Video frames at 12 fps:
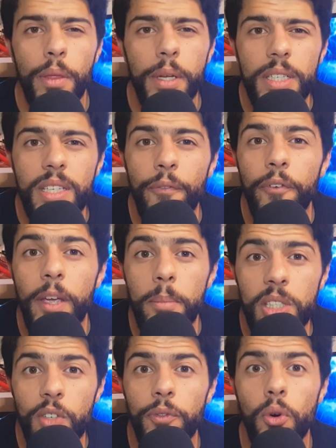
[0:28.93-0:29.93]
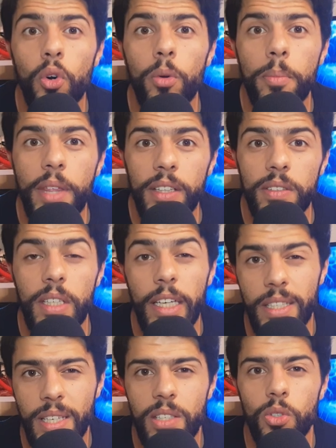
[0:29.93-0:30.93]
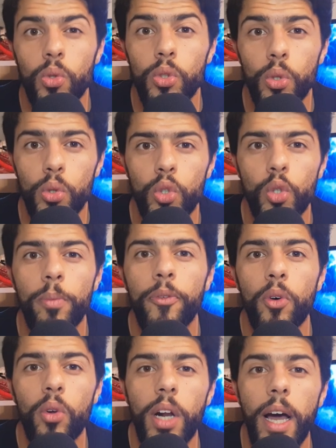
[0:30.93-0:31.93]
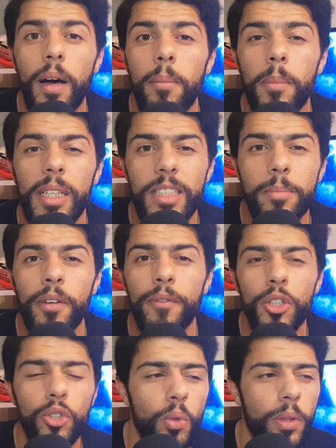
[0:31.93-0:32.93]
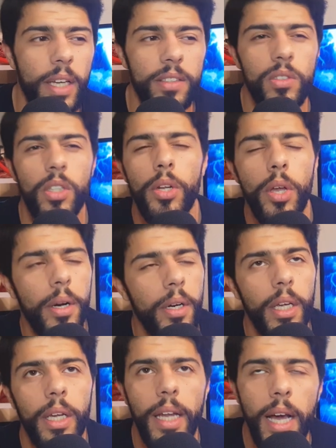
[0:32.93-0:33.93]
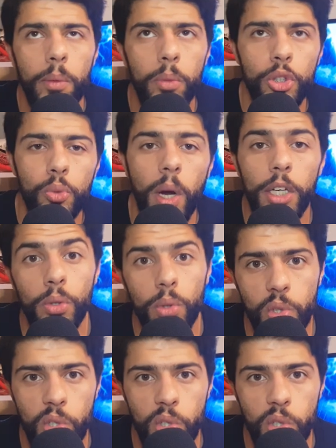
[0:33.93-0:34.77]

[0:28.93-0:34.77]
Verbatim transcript: There is a famous forum that exists on YouTube for a uh, multiple video that learning language while you're